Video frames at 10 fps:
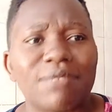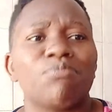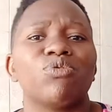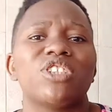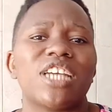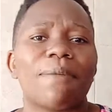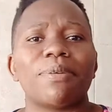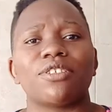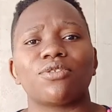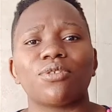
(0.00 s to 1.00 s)
smooch up
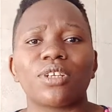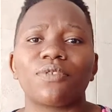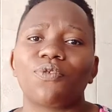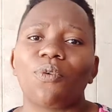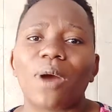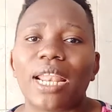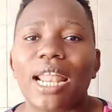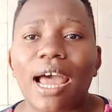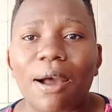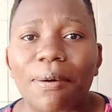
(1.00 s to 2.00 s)
a story for one
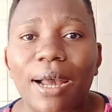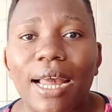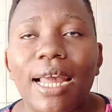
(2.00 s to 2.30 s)
hour.